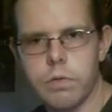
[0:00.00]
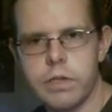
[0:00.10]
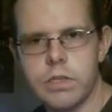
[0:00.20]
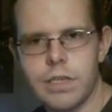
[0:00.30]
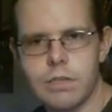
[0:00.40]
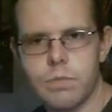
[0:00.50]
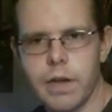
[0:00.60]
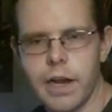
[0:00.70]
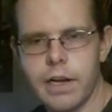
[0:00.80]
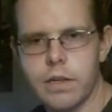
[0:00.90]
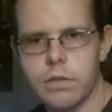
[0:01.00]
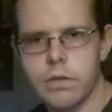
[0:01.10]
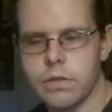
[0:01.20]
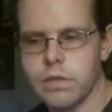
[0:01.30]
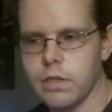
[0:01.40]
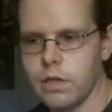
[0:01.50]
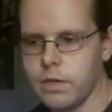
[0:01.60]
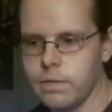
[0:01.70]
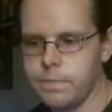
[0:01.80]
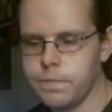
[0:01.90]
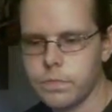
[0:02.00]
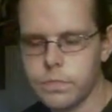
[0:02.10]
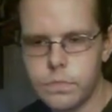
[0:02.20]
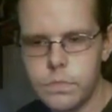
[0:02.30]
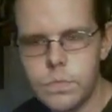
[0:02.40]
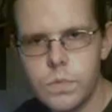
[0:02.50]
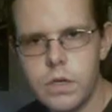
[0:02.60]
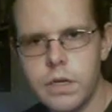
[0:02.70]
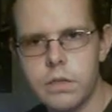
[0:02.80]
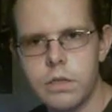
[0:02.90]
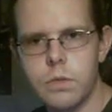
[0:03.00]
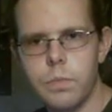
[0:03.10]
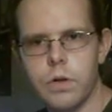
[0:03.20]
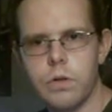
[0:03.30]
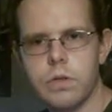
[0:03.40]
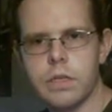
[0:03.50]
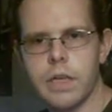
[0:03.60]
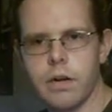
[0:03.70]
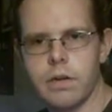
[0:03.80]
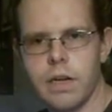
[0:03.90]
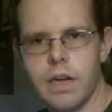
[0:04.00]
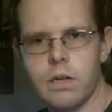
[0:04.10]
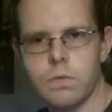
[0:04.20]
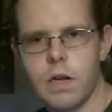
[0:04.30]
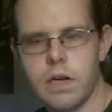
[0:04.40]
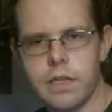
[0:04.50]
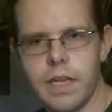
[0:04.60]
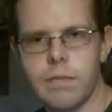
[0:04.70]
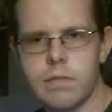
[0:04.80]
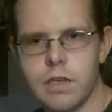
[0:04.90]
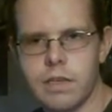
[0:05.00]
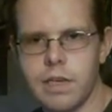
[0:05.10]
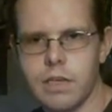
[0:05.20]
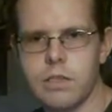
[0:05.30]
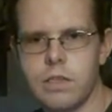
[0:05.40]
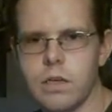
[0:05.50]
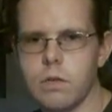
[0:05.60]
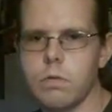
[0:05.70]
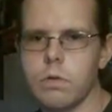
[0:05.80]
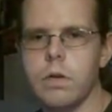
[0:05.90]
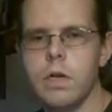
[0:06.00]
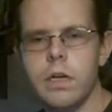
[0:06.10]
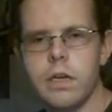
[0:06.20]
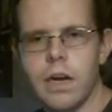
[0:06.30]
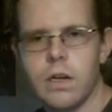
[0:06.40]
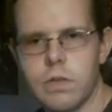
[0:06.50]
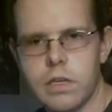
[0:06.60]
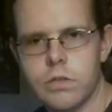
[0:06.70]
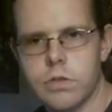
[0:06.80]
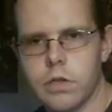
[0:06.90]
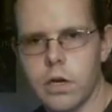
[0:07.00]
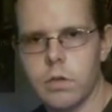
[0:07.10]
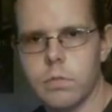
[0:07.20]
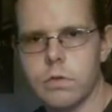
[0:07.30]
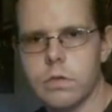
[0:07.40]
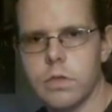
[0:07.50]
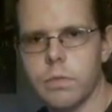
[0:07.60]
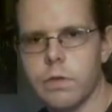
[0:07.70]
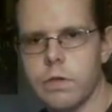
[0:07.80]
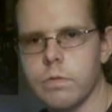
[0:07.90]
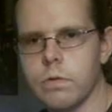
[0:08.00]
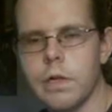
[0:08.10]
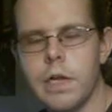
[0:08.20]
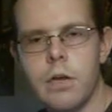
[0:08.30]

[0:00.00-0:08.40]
recessed back into the building there, and that had a lot of games that I guess were kind of less desirable to some people.